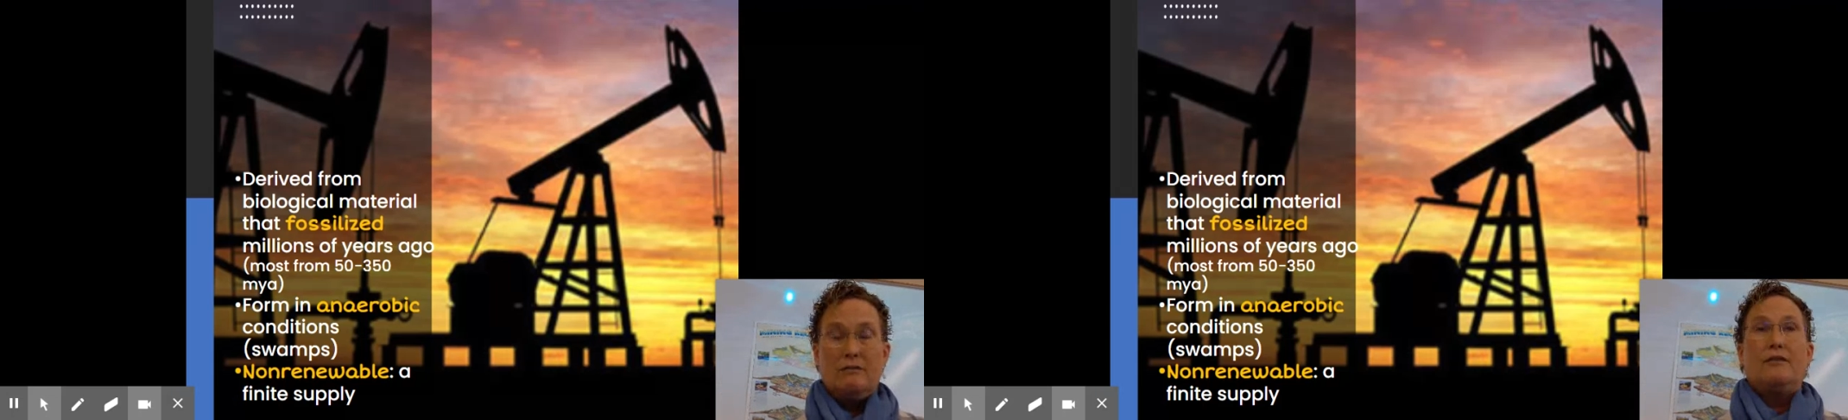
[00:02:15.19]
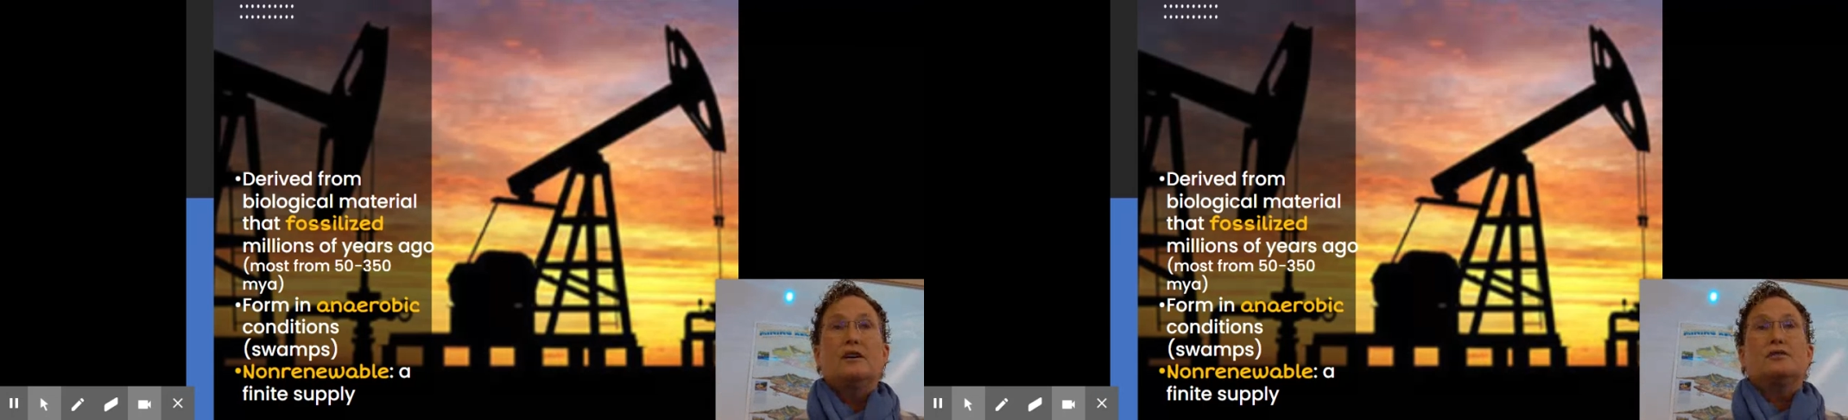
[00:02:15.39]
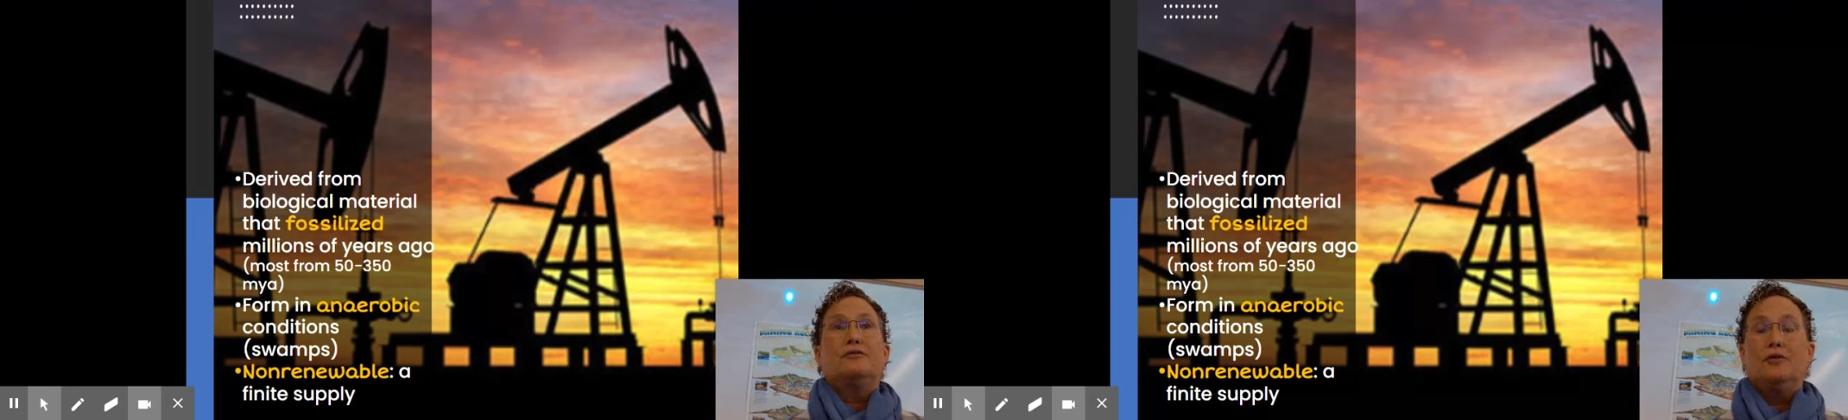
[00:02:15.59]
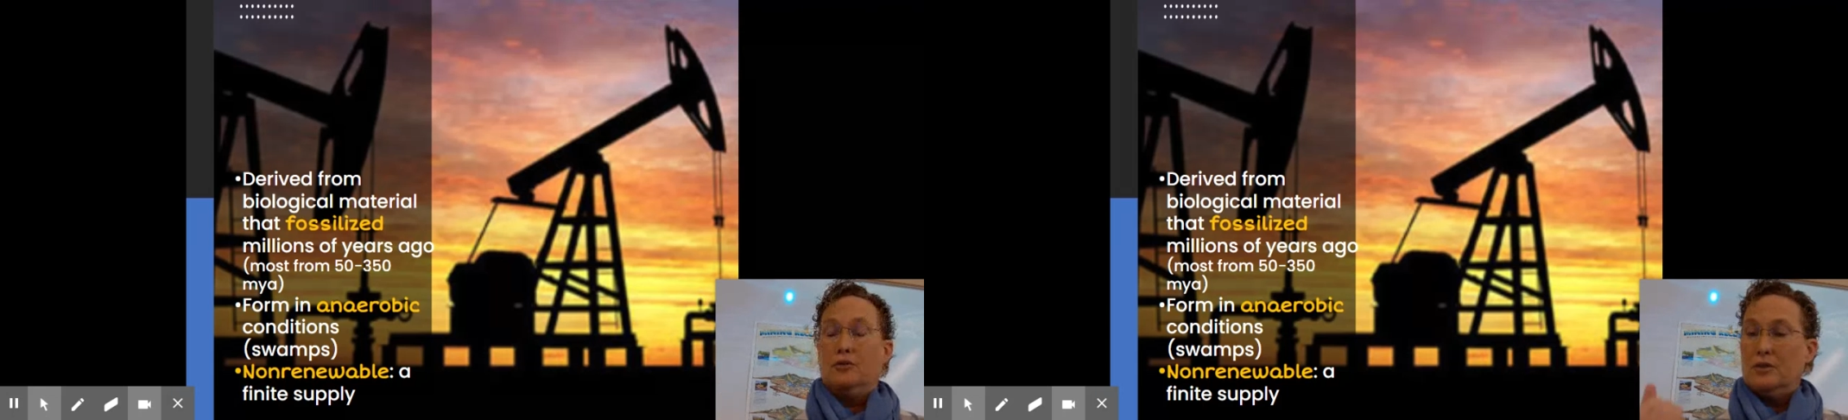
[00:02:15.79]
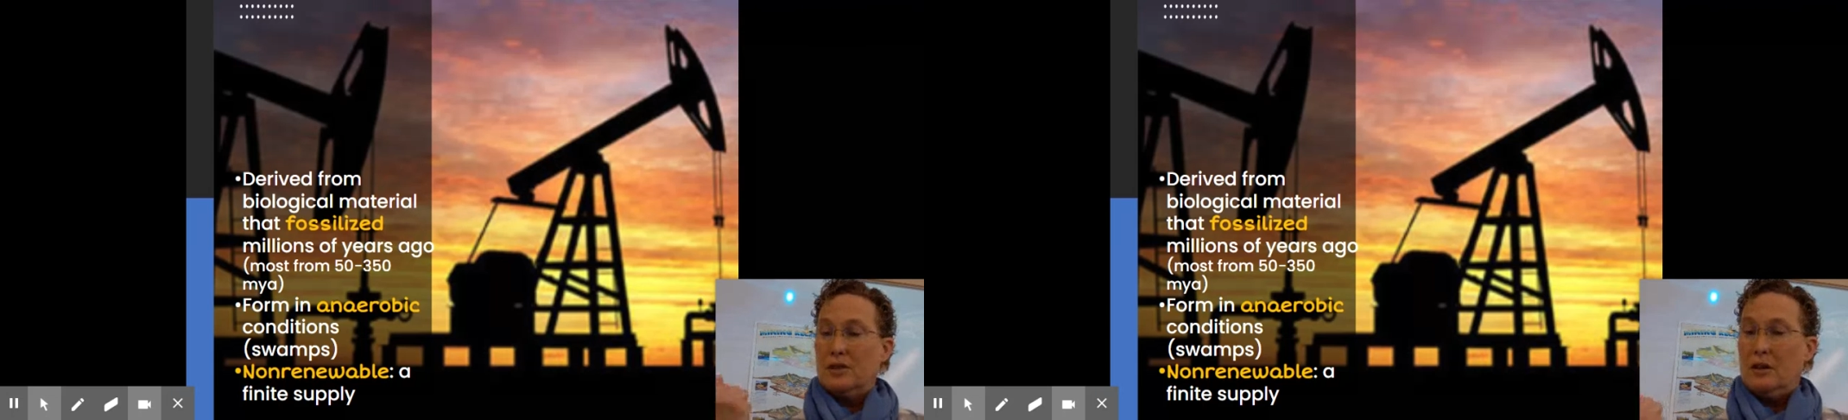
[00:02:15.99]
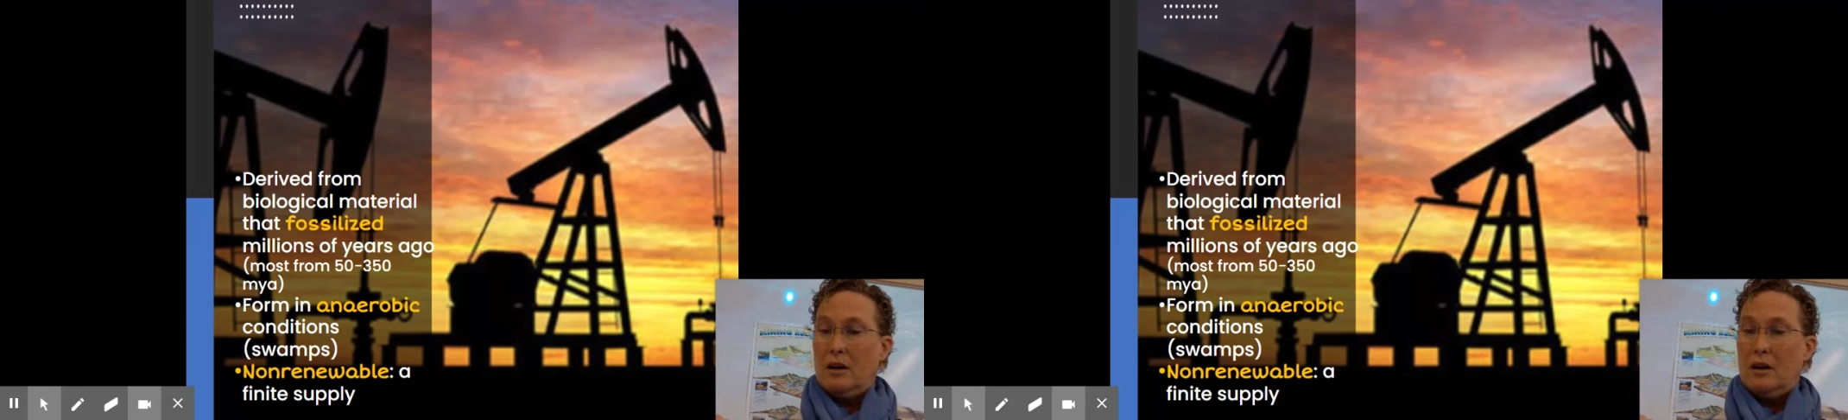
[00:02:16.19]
fossil fuels